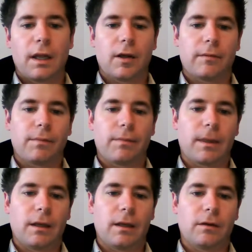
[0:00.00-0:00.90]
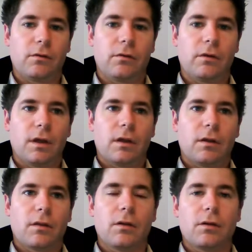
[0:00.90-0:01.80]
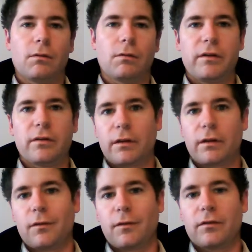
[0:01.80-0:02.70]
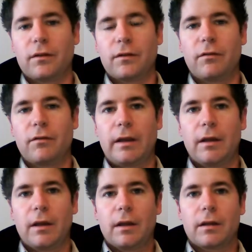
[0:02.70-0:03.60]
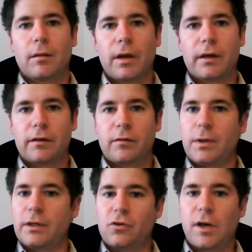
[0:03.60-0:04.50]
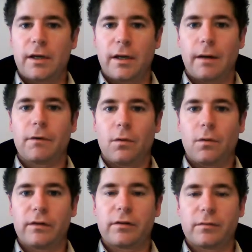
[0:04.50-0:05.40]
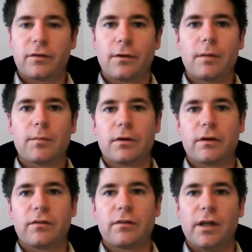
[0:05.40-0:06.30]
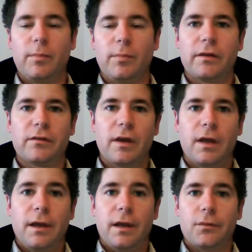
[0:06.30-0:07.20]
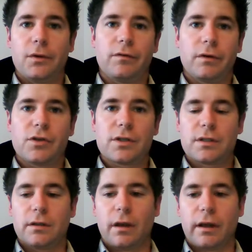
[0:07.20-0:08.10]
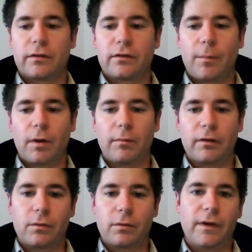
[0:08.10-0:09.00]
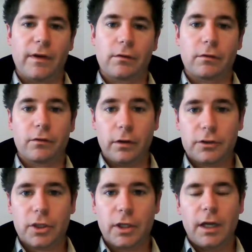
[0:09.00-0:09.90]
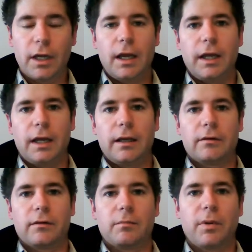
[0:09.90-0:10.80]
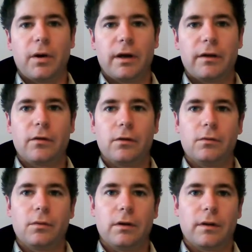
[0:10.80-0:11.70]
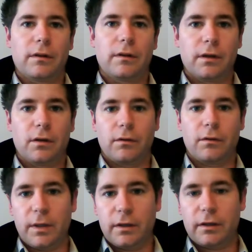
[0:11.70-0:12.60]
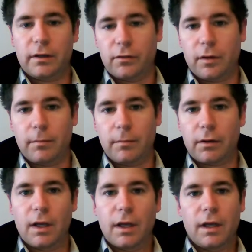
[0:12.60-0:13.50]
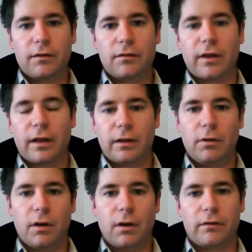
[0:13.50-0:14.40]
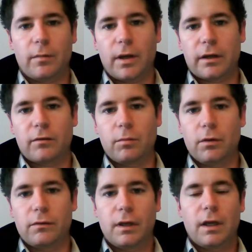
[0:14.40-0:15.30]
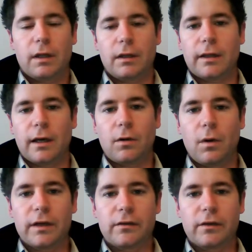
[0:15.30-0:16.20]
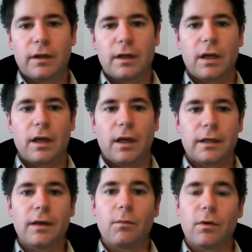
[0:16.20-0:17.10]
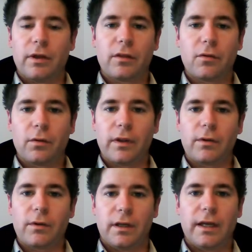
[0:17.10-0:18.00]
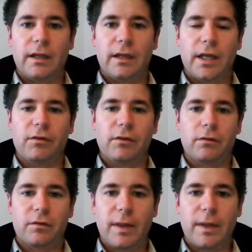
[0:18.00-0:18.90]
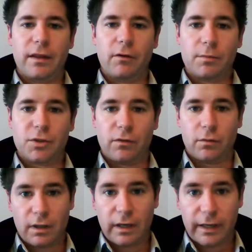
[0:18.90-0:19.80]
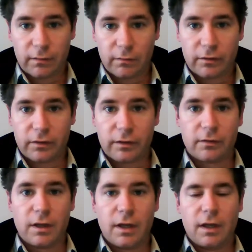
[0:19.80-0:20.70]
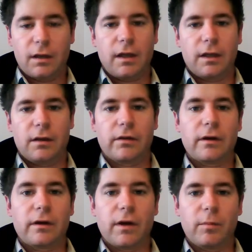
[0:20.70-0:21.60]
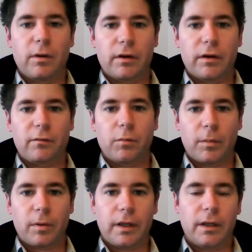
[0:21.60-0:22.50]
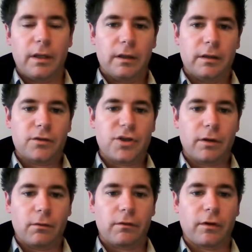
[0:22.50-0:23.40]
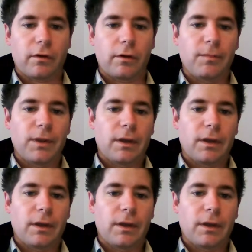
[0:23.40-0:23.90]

And the reason I think for this is that the market's been tracking up for quite some time at a nice steady pace. However, just in the last couple of months we've had a little surge, and buyers who were thinking of spending a certain amount have suddenly realised the market's moved. They can't quite get what they thought they were going to get, and they're having to expand their options with the lack of listings and availability of property in general. So,